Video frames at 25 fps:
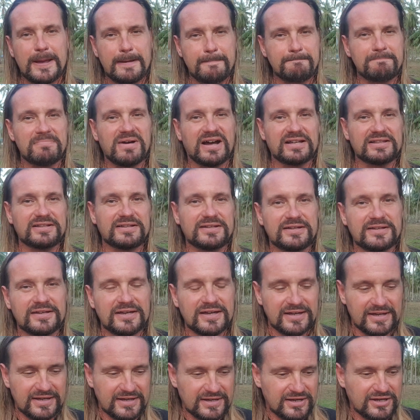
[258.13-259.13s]
money
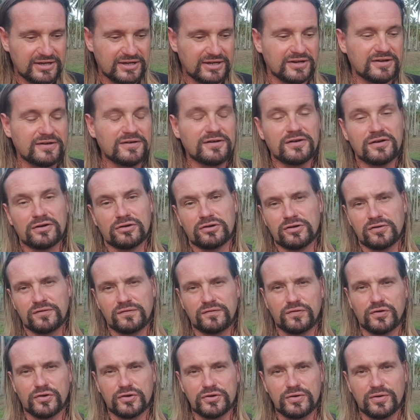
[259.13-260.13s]

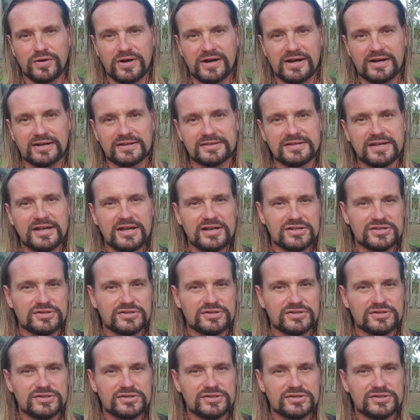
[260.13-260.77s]
for your art.